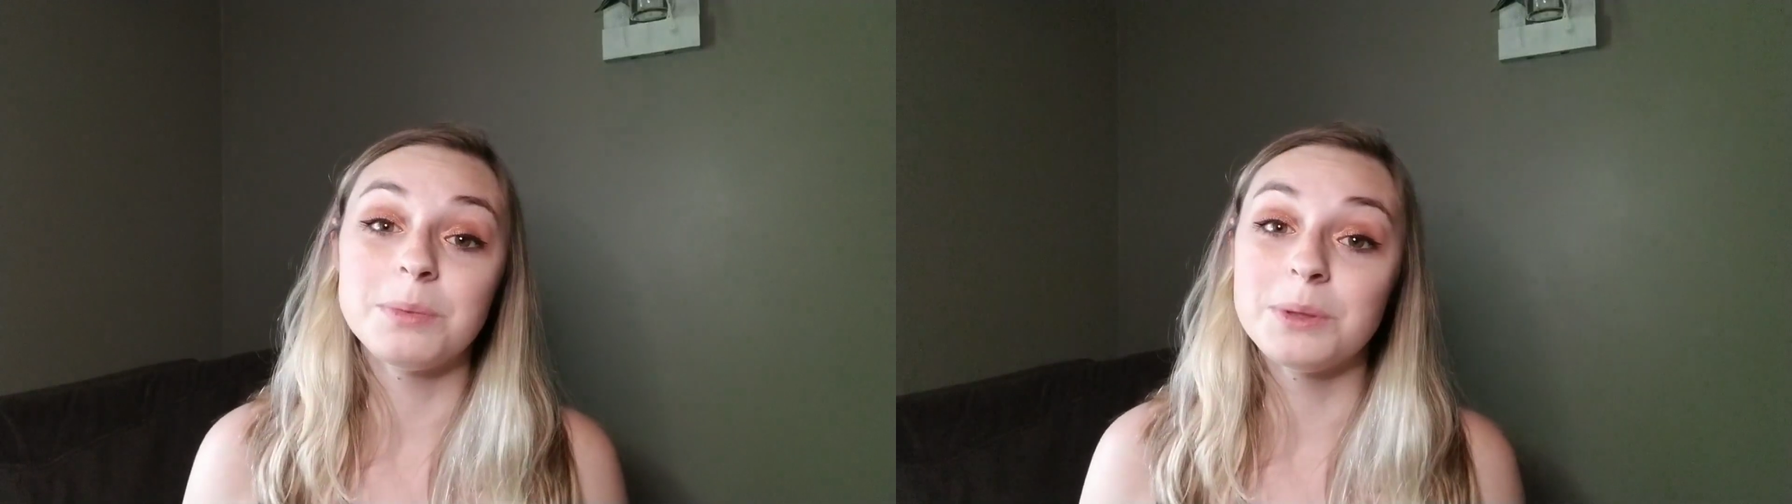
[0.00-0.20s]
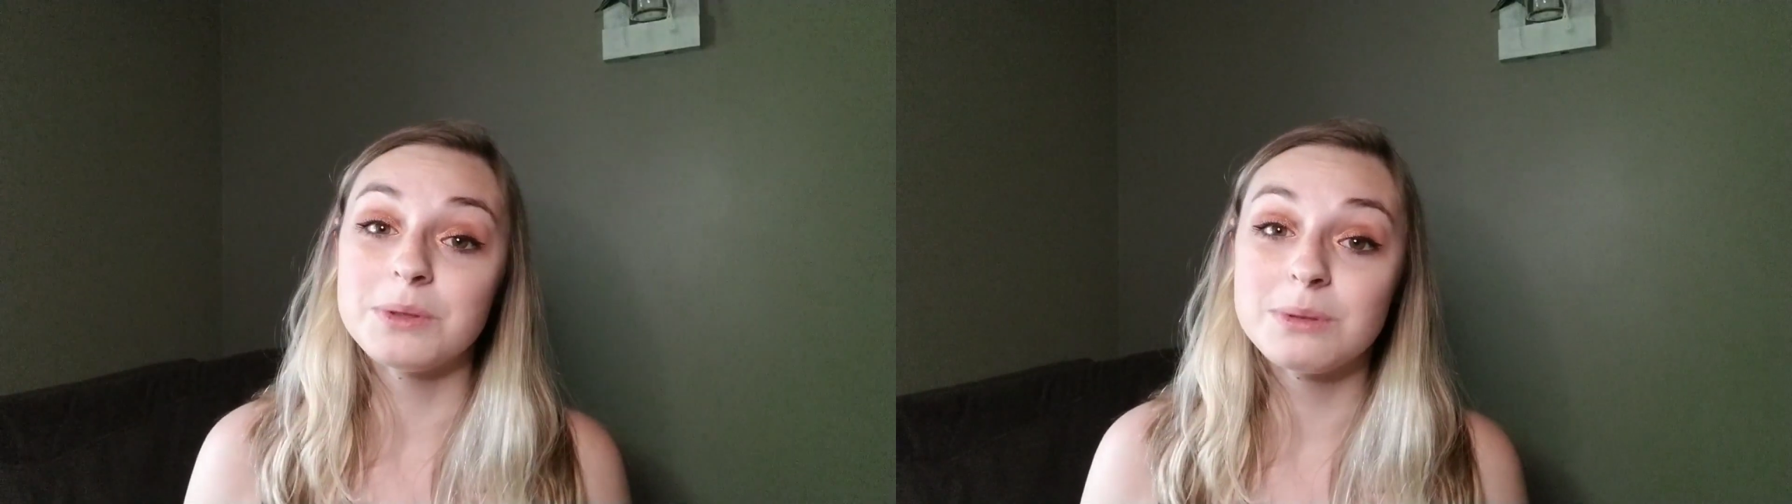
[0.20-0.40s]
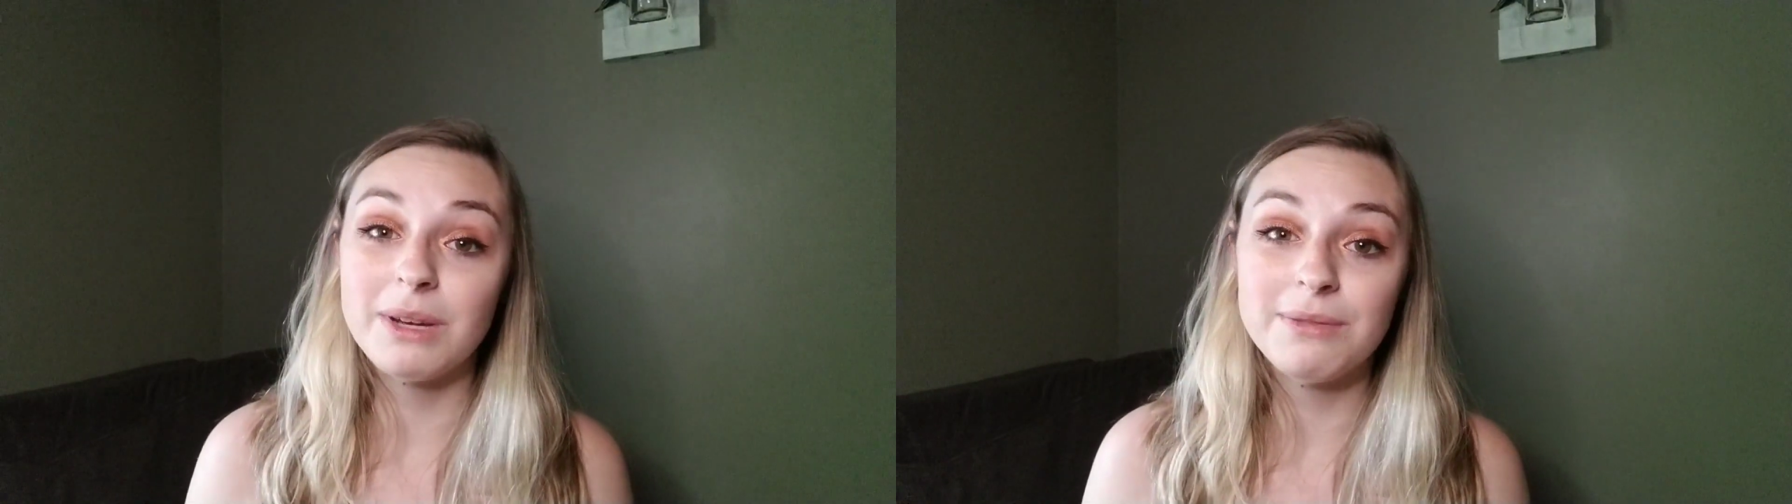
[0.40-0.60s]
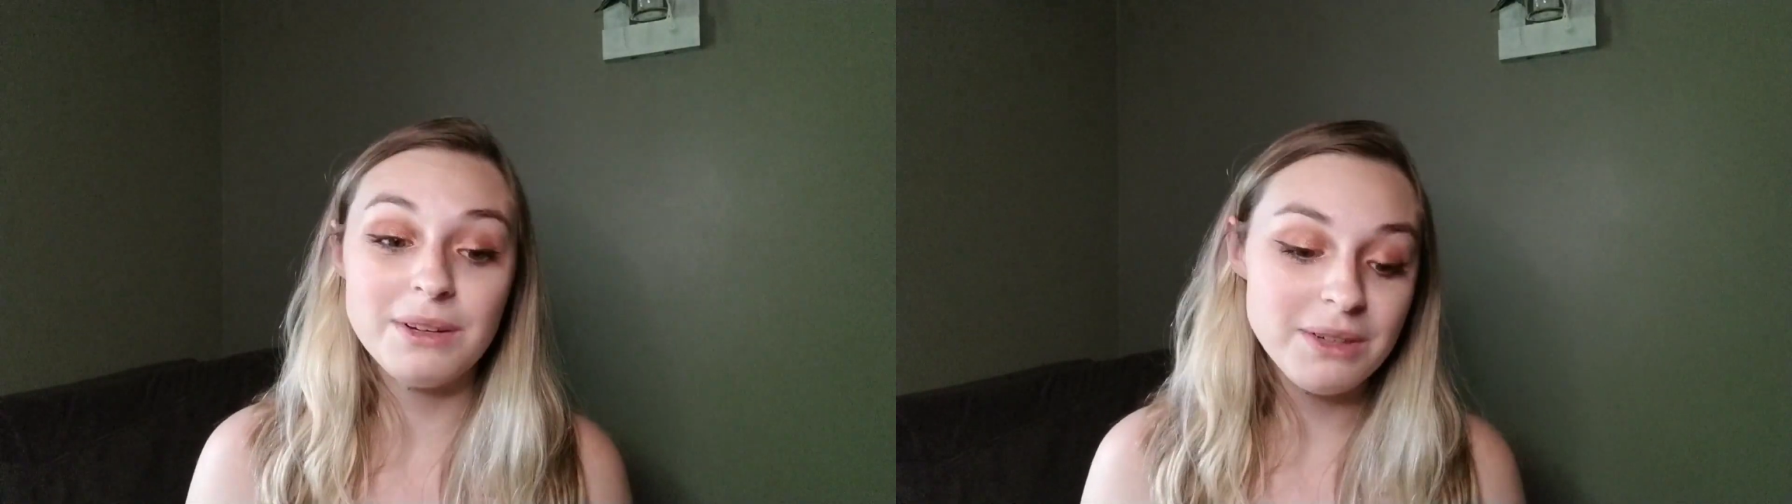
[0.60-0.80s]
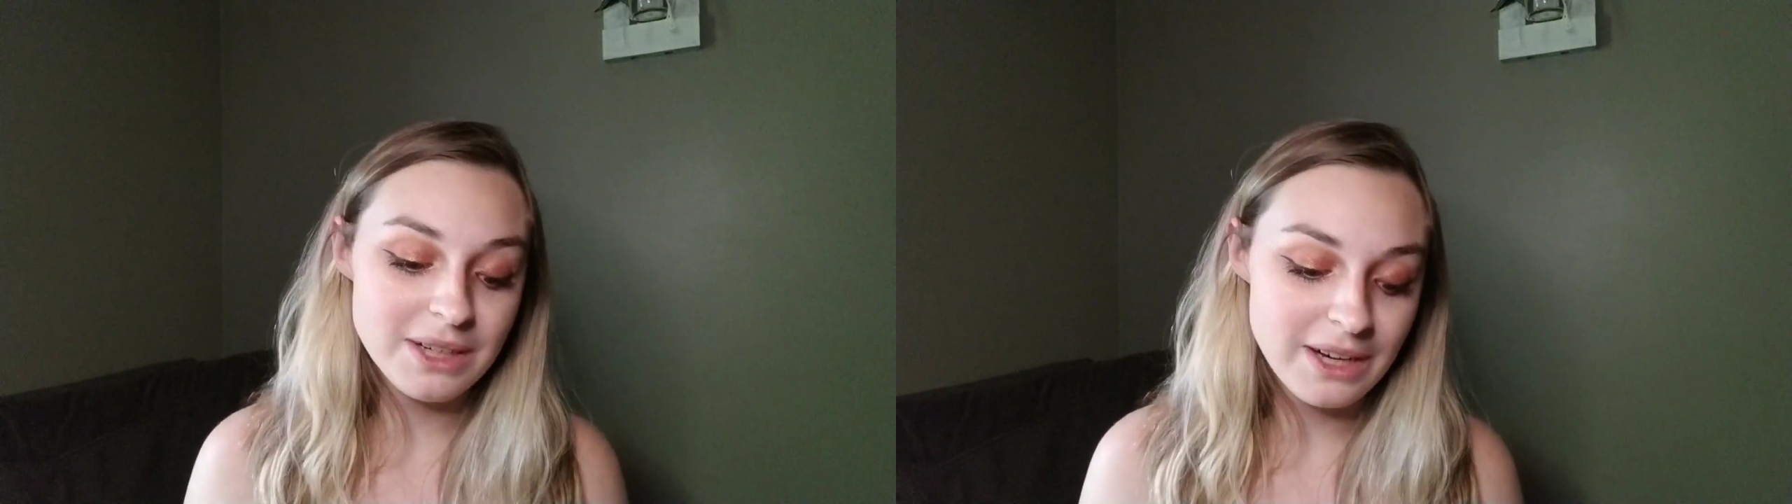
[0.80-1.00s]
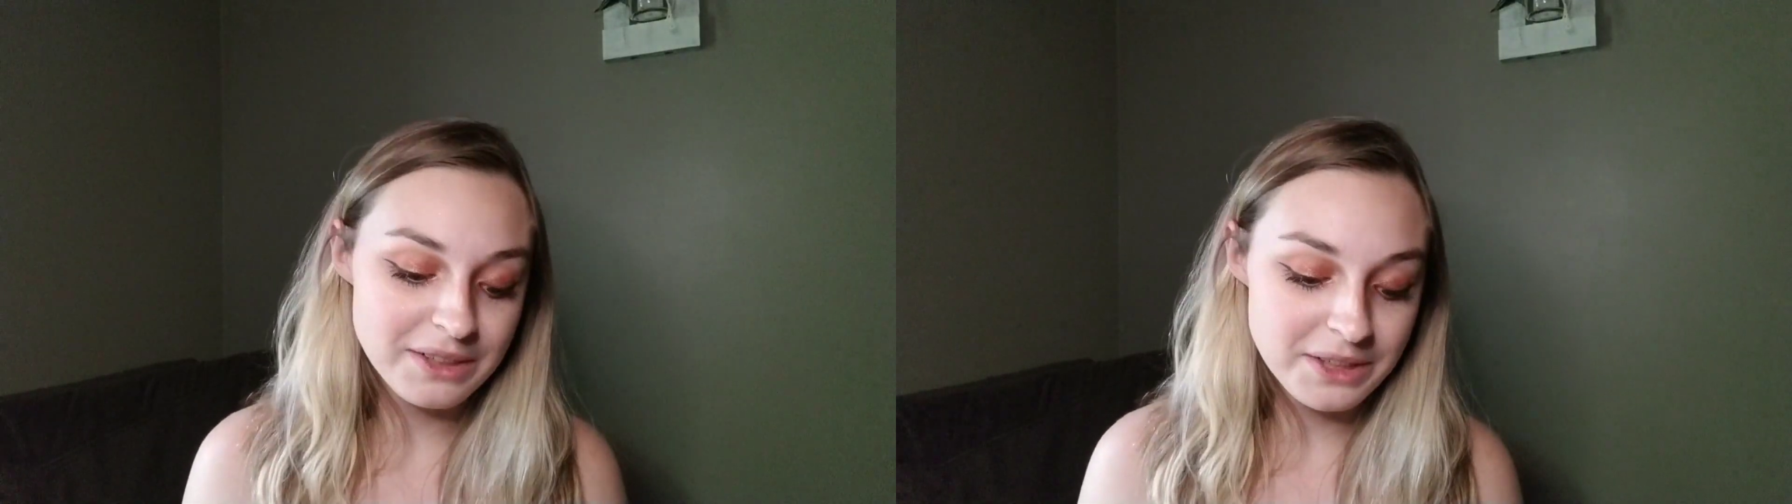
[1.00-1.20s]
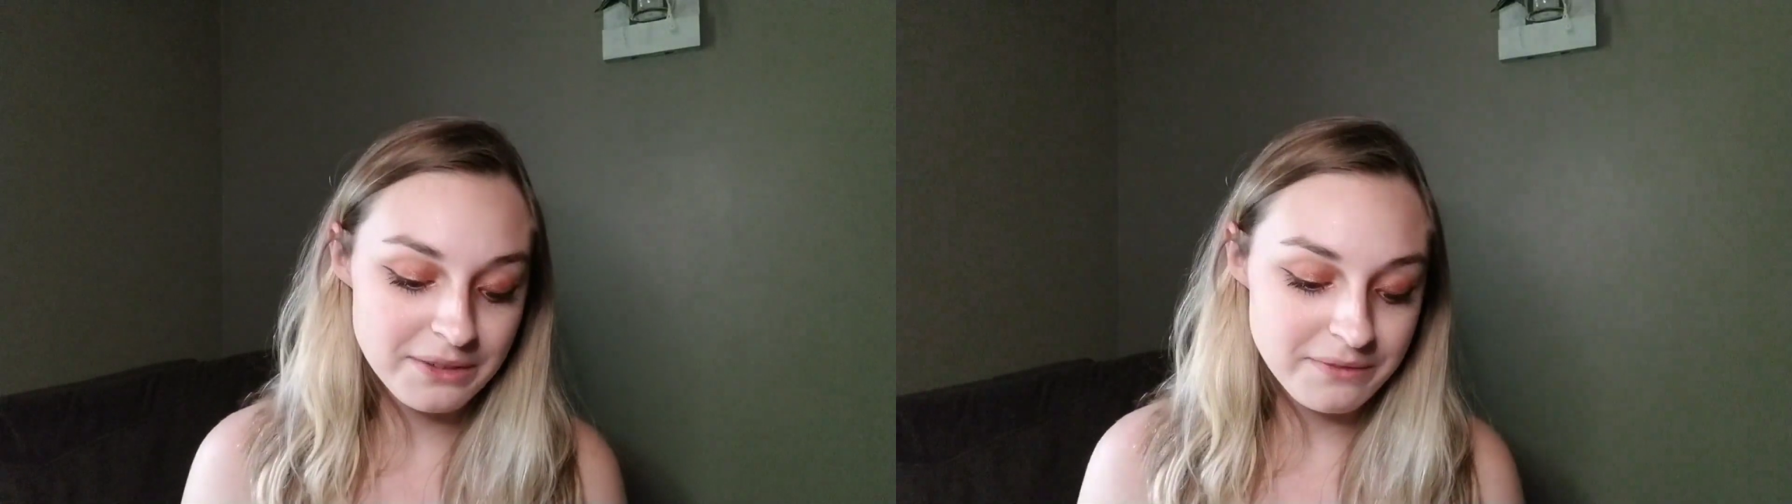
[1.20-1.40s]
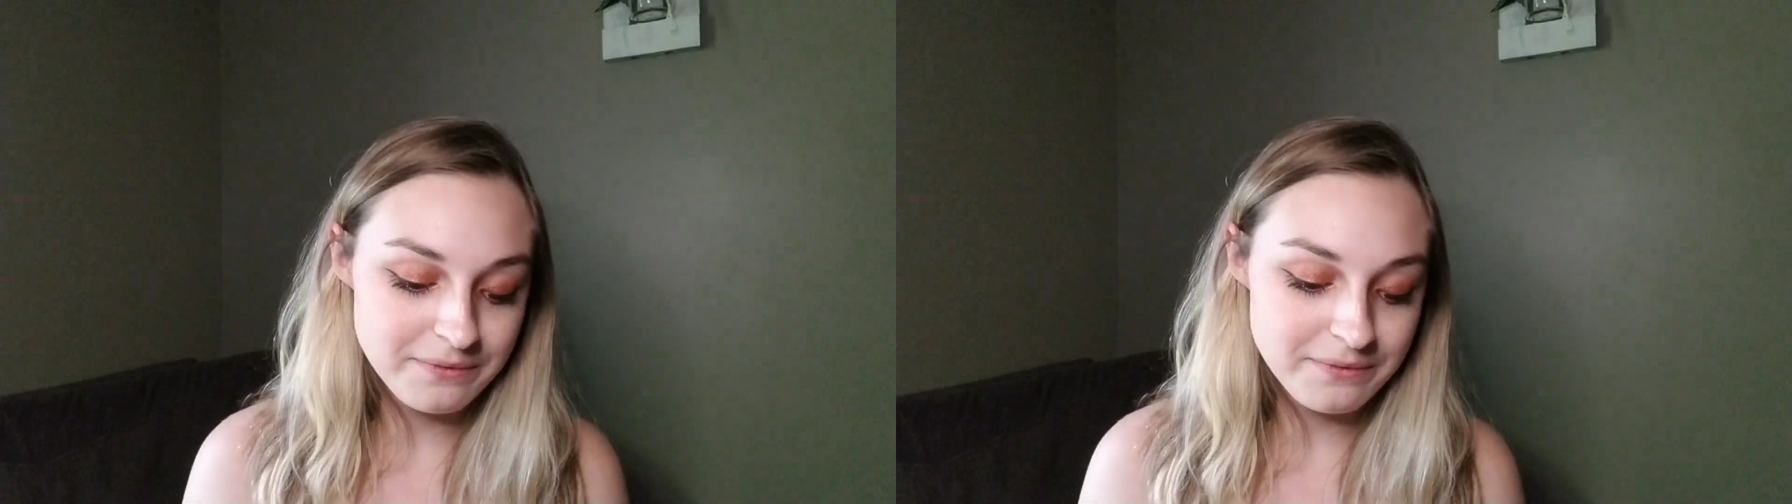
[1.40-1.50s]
Blue is my favorite color.